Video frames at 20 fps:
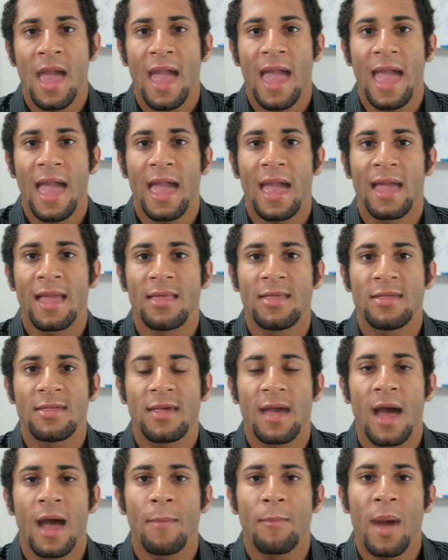And
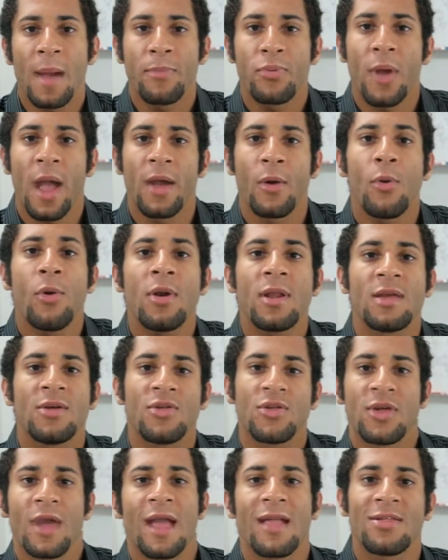my
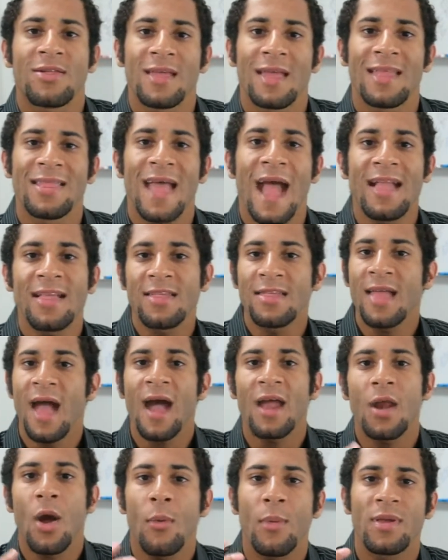priorities change, and that's
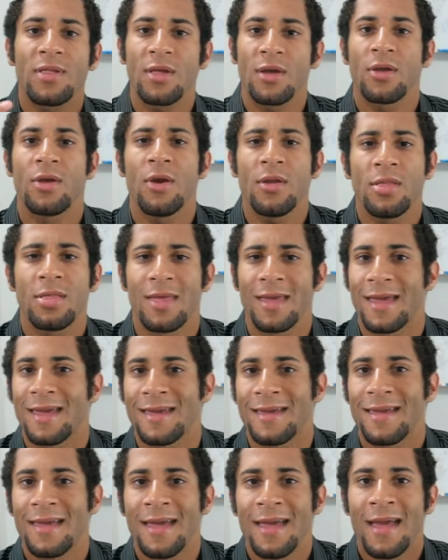not always a good
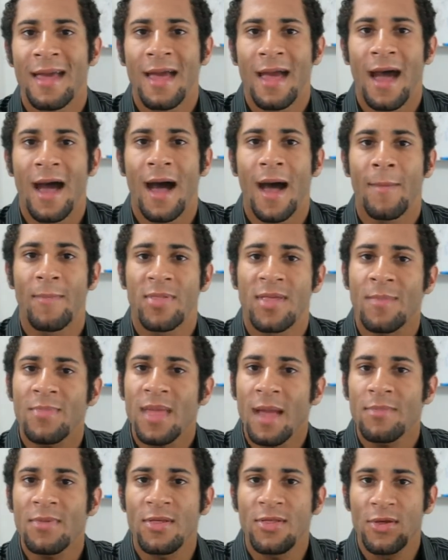thing.
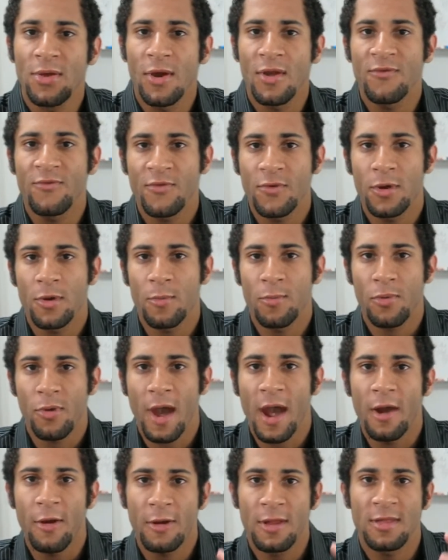Sometimes it's good for your
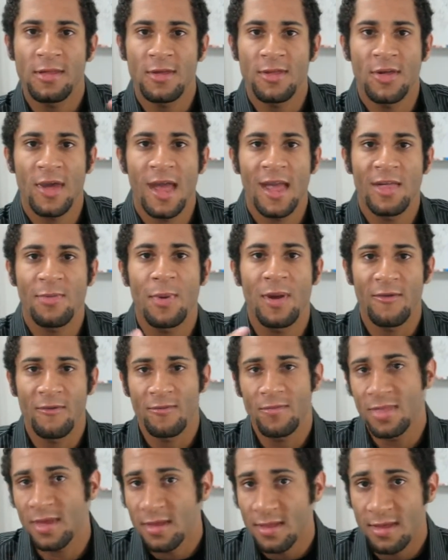priorities to change, but
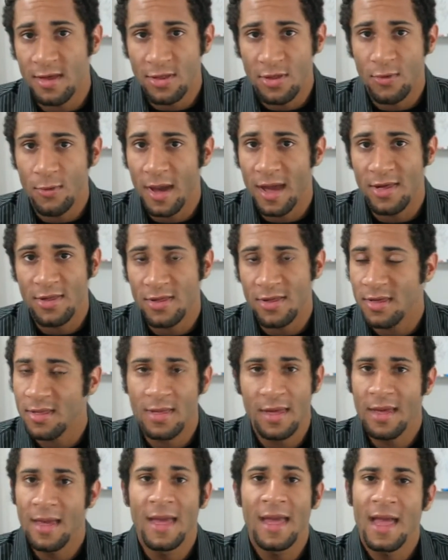this
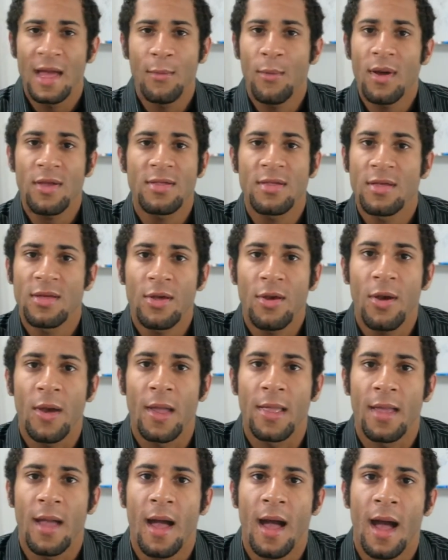situation, it wasn't
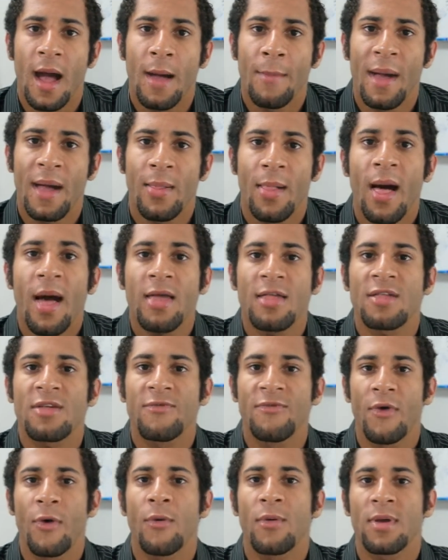good. I lost
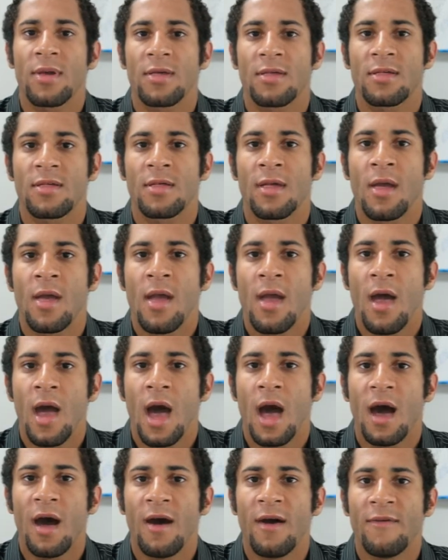focus
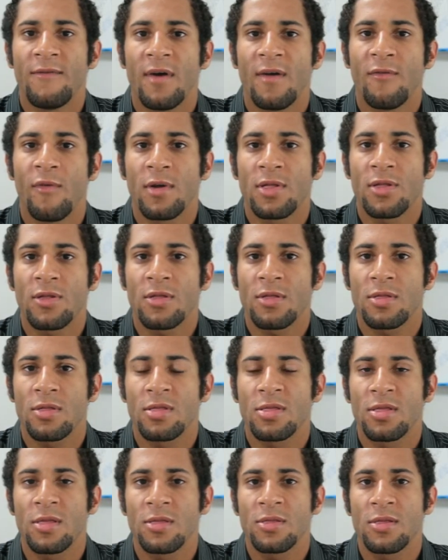of what's
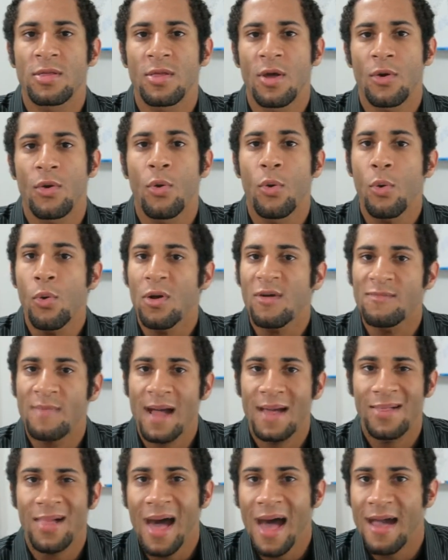the core of
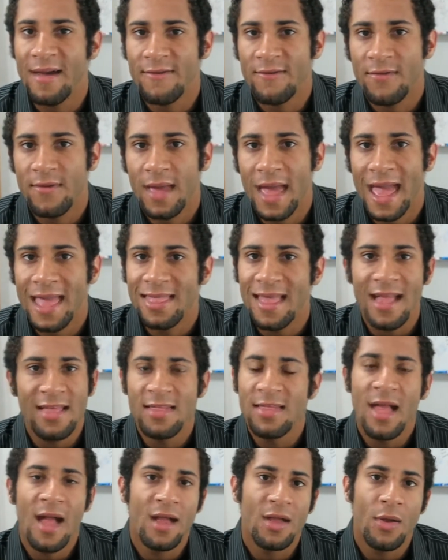my life, and
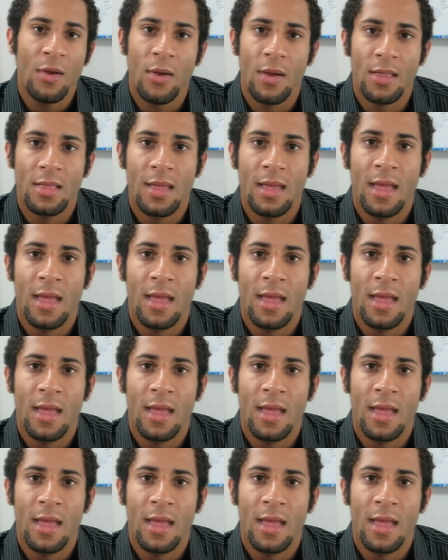that's not good.